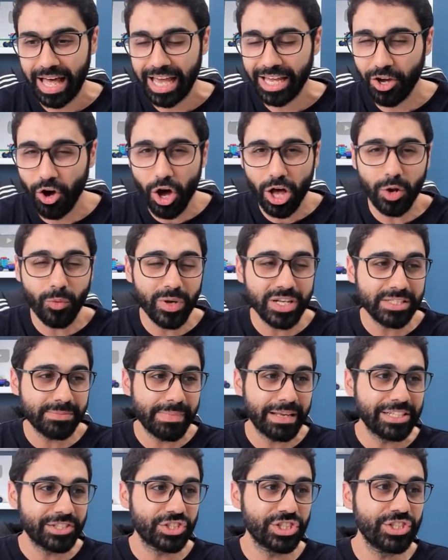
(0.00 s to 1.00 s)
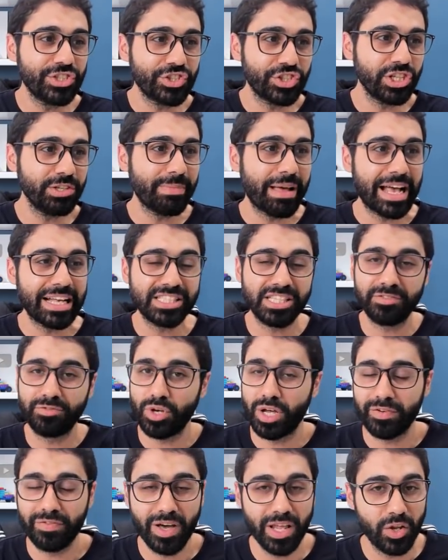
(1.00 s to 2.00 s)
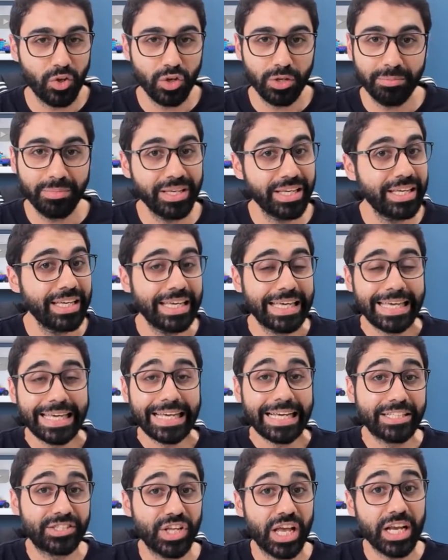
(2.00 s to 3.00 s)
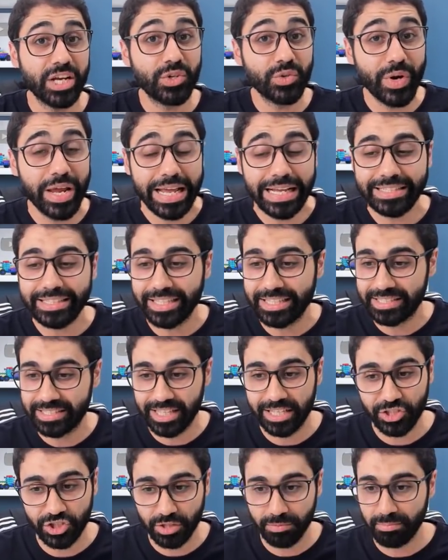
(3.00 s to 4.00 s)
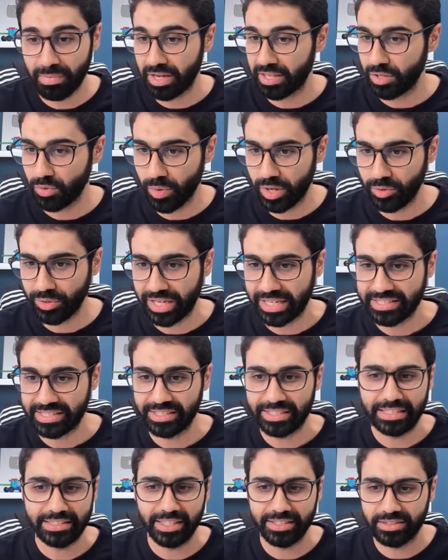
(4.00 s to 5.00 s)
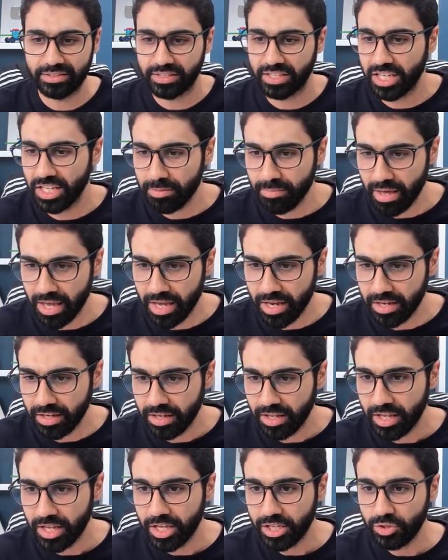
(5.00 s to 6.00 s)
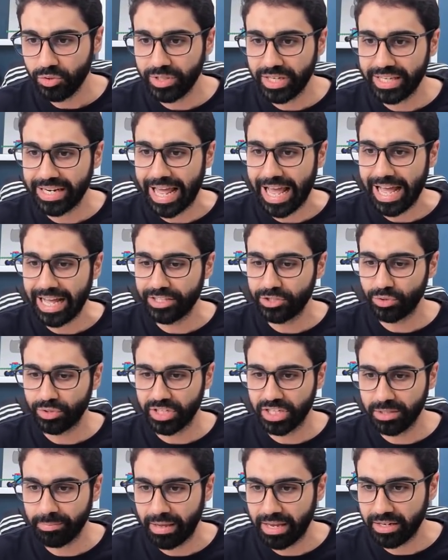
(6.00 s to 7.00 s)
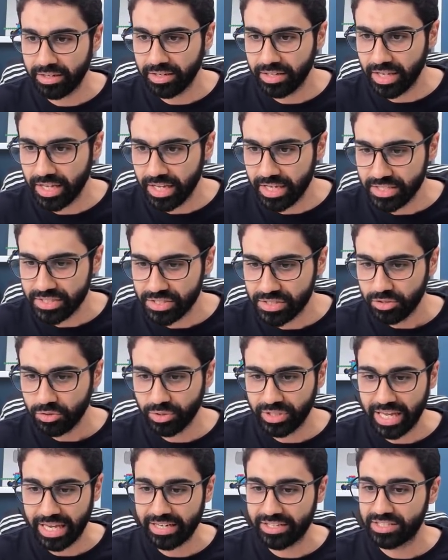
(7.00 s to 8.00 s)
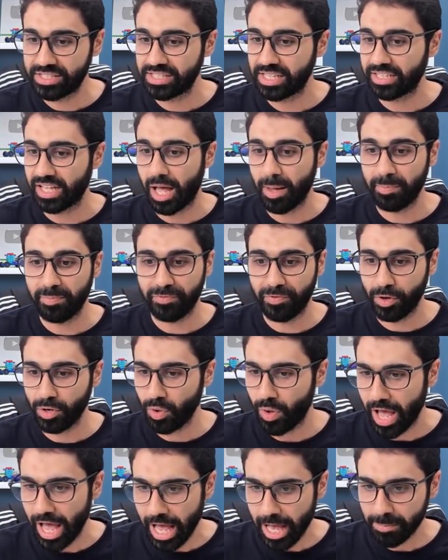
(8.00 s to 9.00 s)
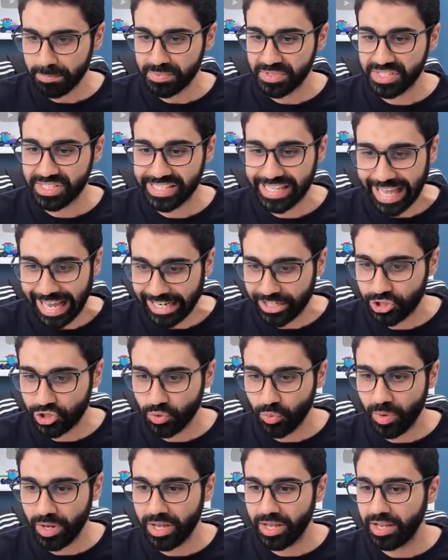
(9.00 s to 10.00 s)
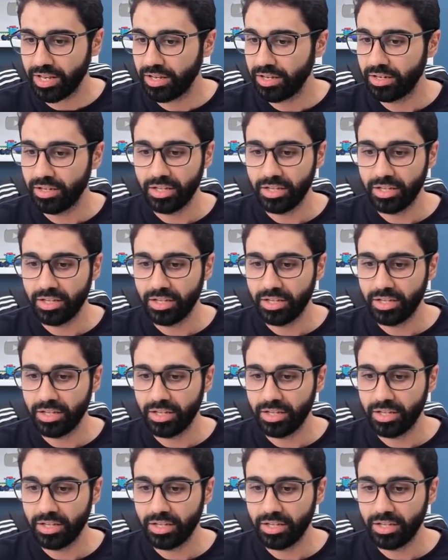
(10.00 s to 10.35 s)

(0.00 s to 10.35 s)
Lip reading: I always mention Gmass if you are following me. It's a great extension, by the way. You can send a test email, you can add your email list, you can set up follow-ups, schedule,